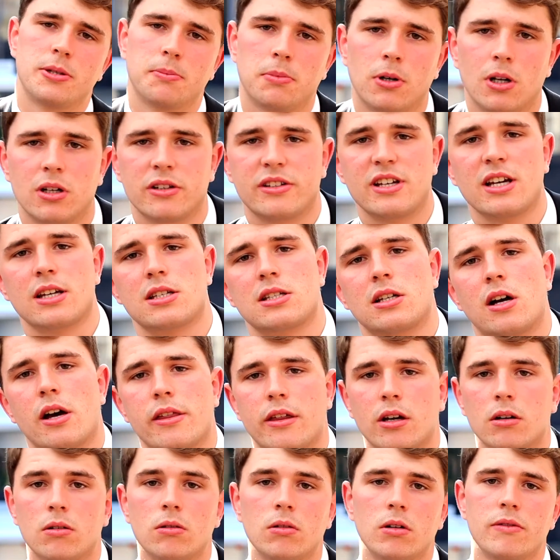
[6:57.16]
and politics, and I
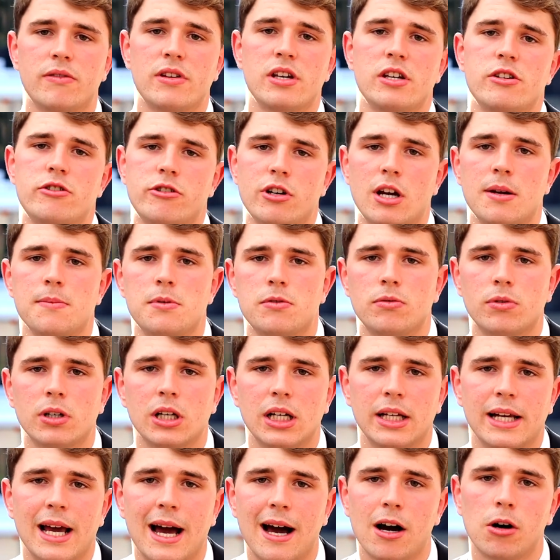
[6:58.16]
think all of these trips
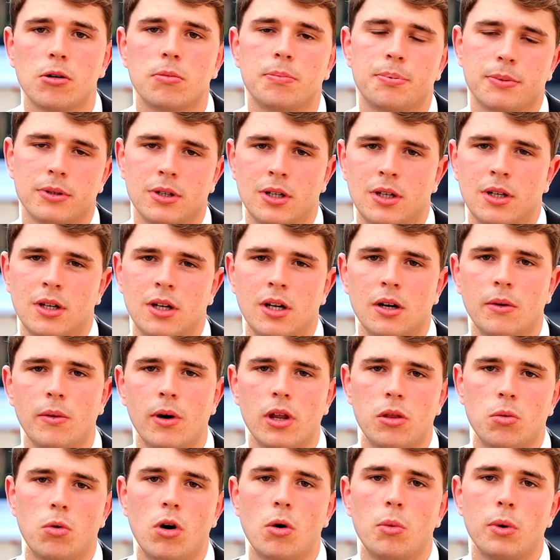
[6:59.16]
really help
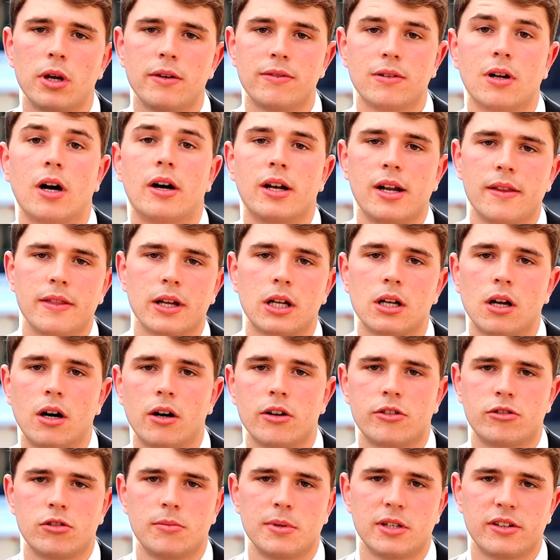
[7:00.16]
with what we've learnt in the
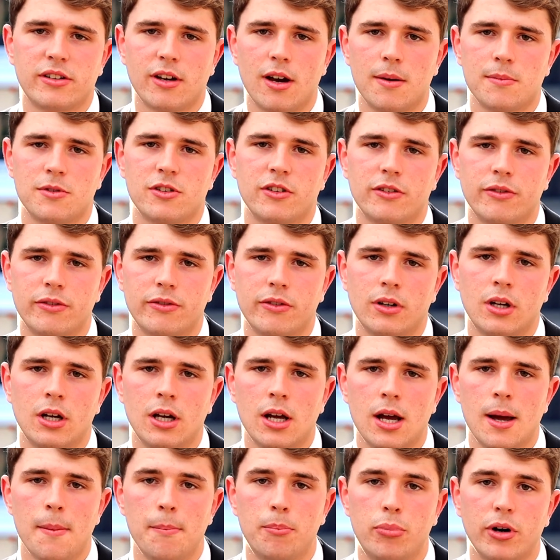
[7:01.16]
classroom in terms of
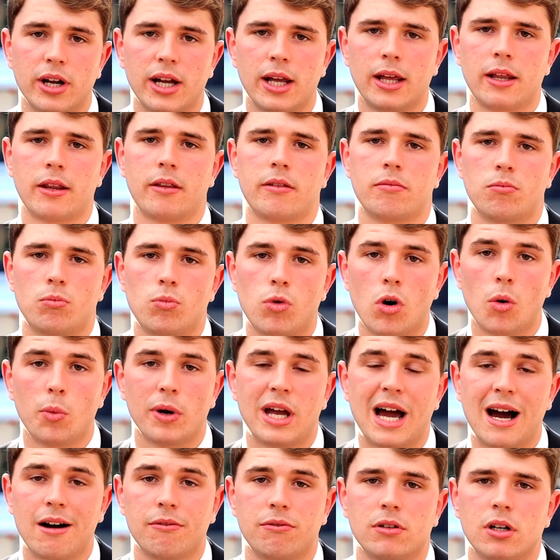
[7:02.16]
bringing what we
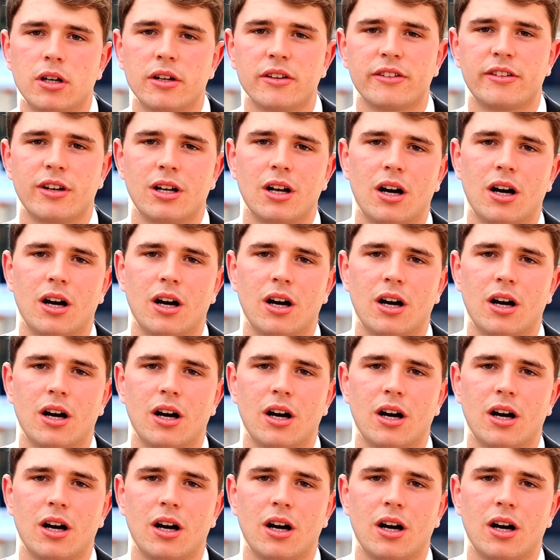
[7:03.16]
have learnt to